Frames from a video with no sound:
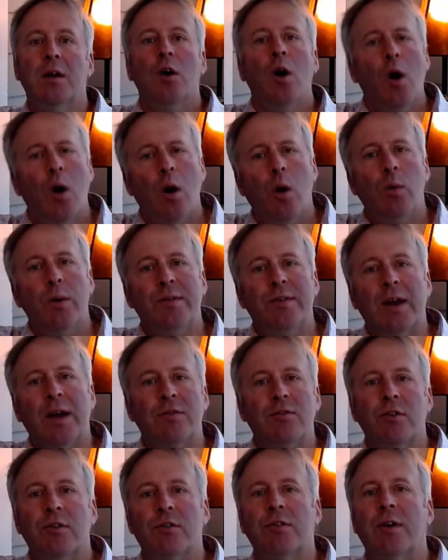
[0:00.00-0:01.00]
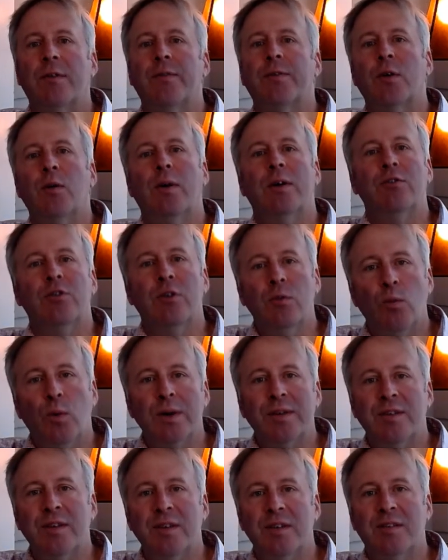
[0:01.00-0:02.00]
always ask yourself the question,
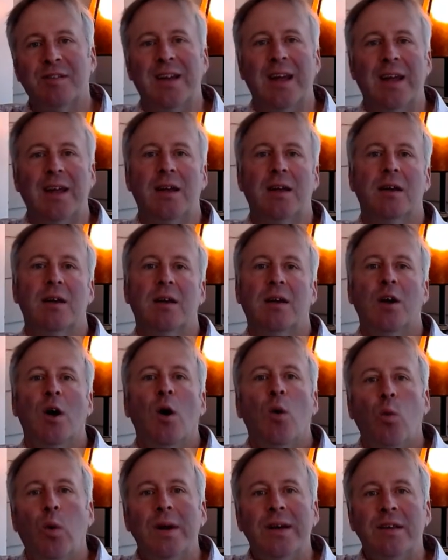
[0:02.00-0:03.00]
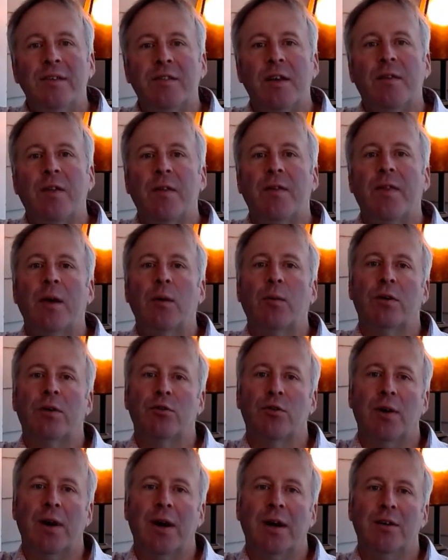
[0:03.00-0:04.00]
what's at stake? What is it that they were
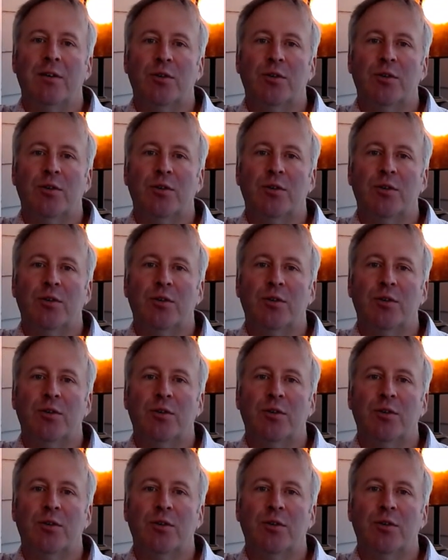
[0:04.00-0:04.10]
trying to